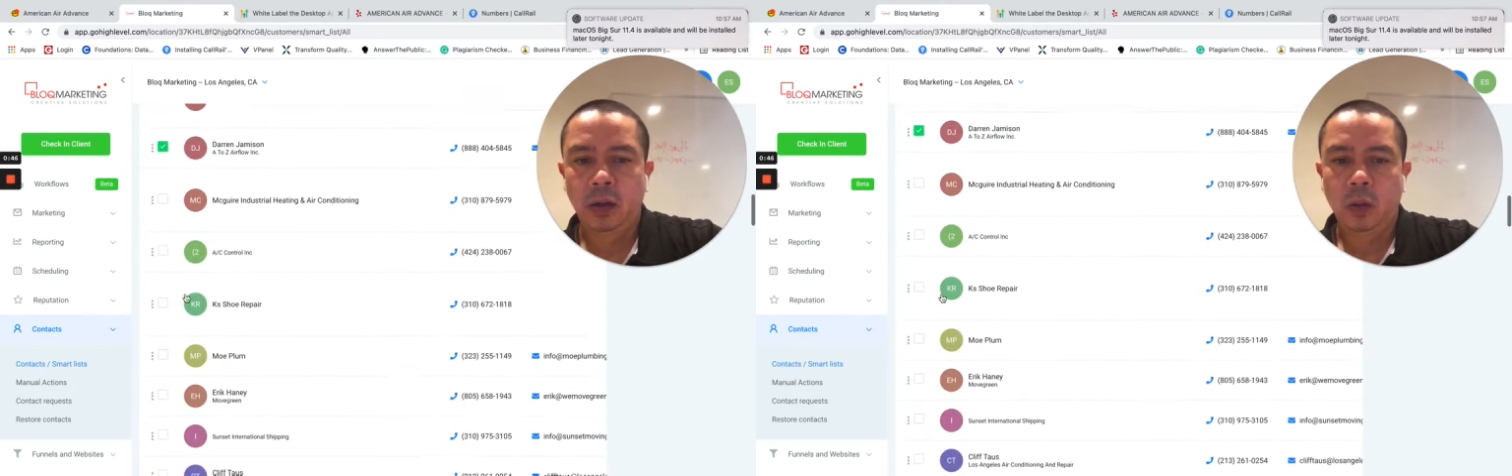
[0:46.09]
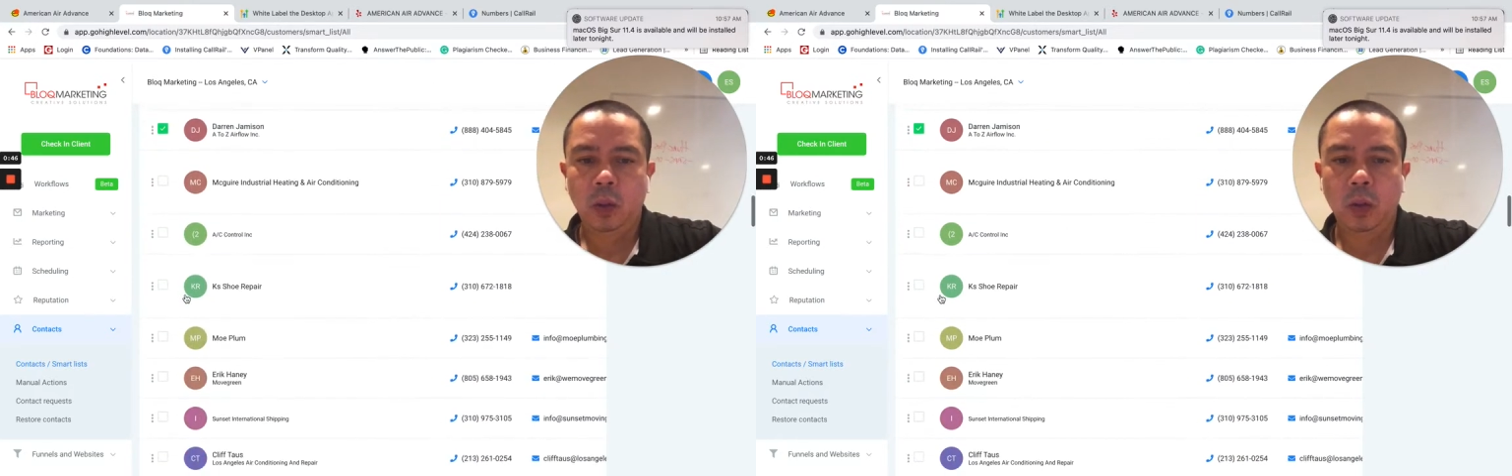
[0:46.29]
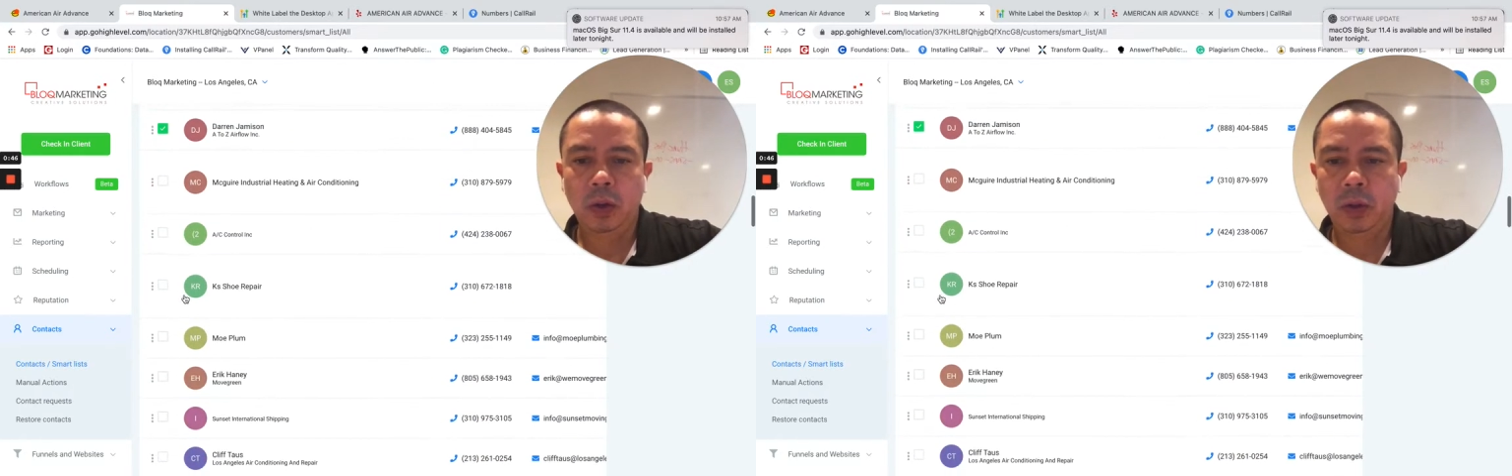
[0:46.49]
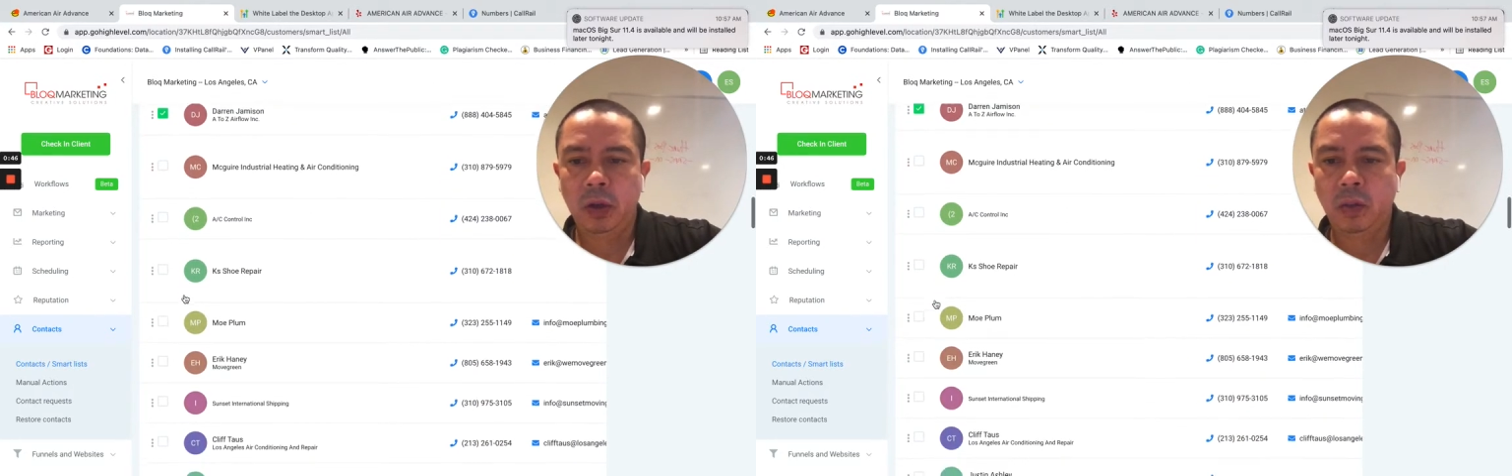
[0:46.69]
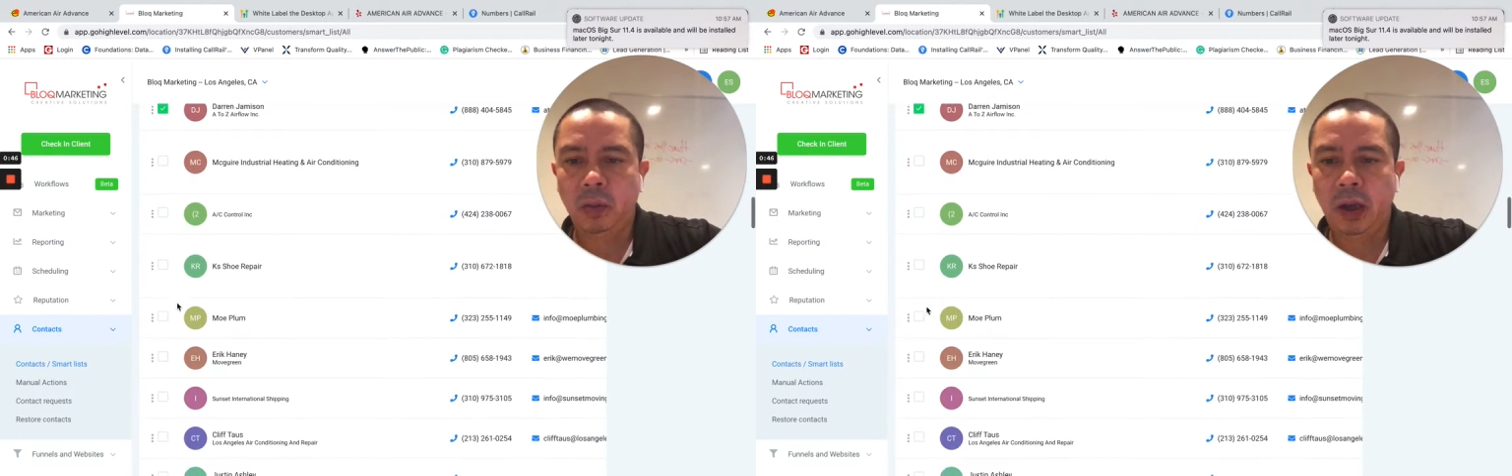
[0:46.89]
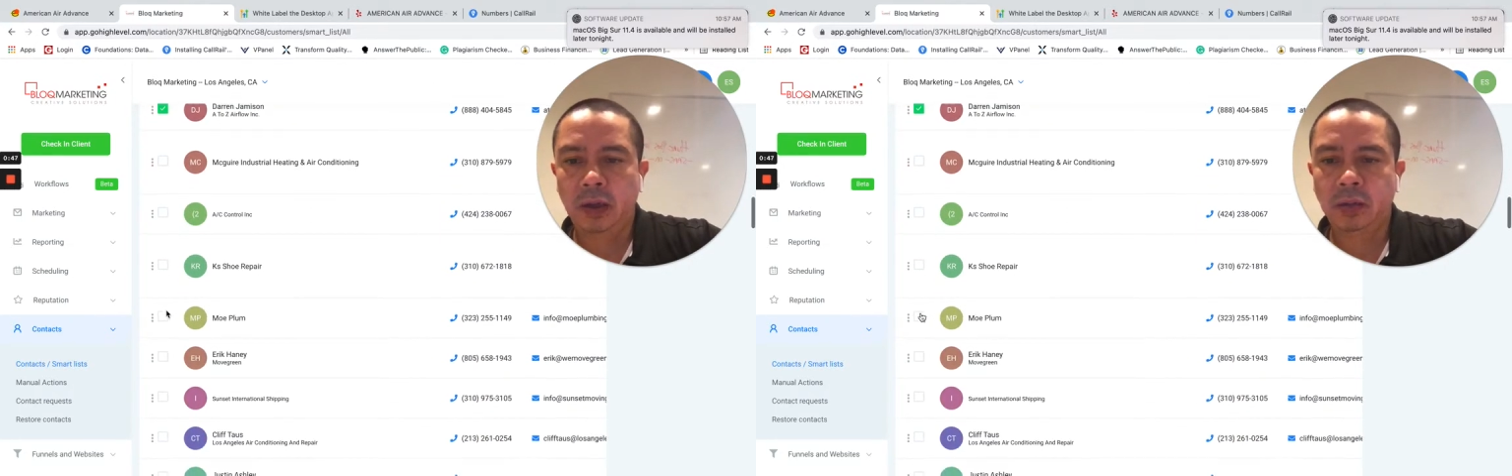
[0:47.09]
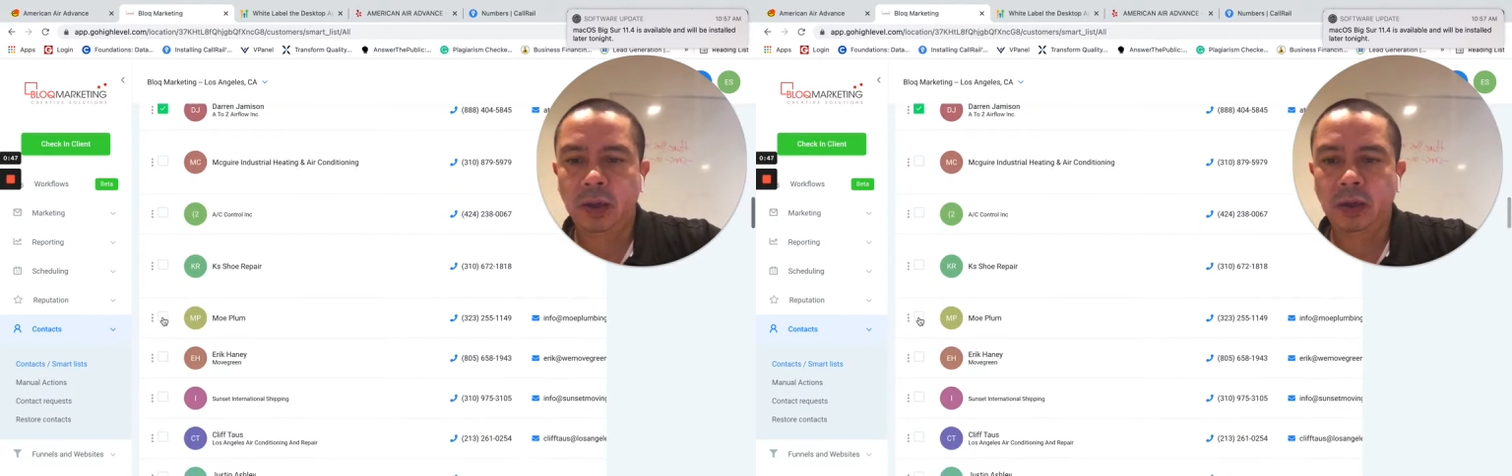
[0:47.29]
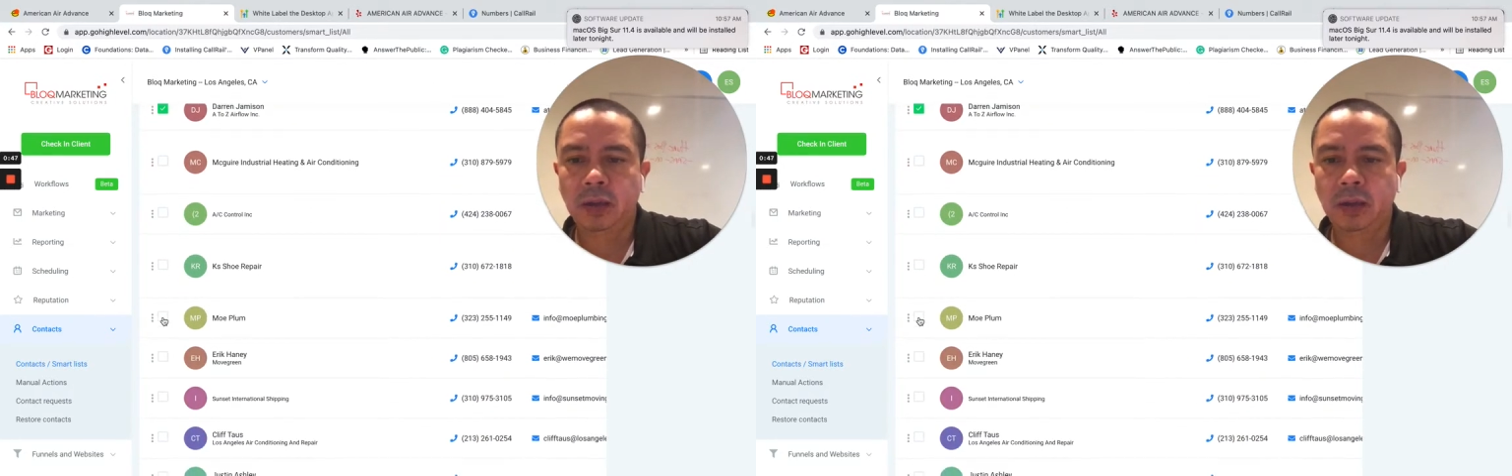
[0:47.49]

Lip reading: we want to be able to maximize it.